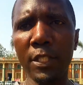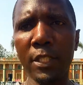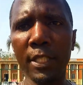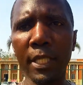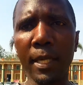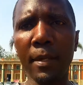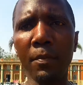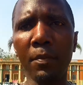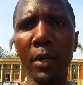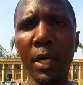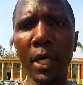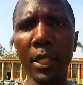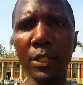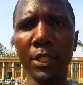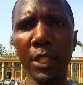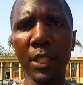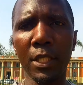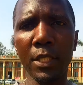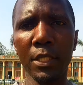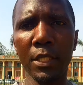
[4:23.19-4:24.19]
some are
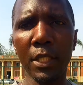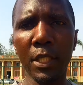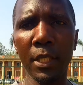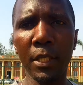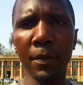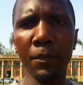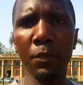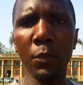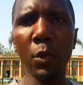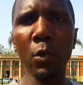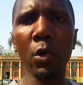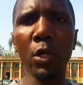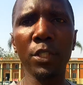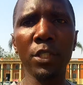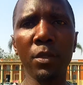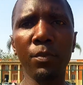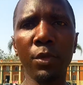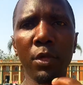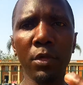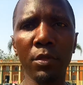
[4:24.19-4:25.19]
just
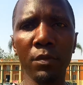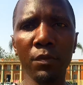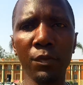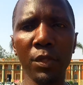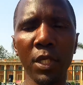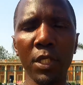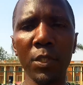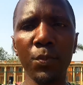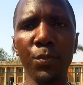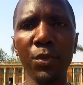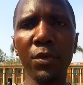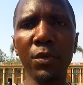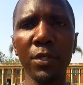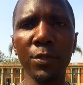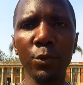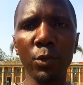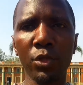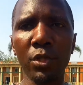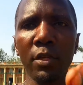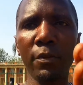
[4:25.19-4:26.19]
gotten because of the
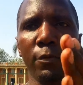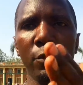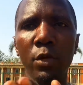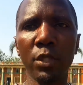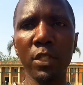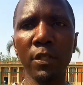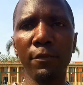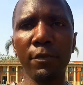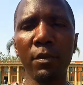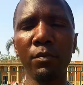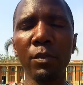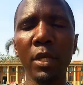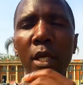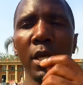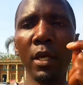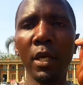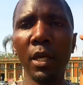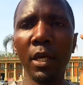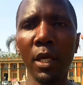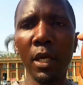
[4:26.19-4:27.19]
experience which they've gotten from the
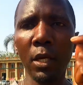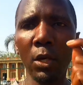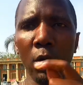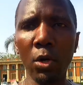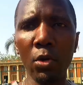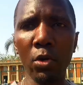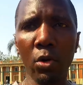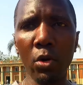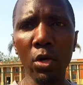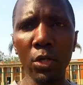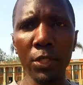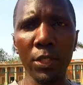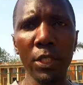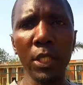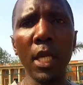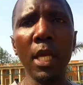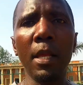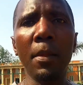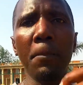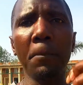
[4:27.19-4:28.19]
local courts,
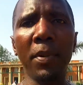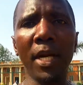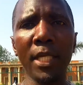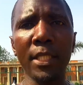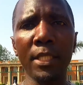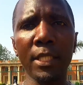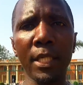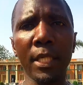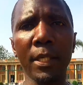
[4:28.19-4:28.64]
but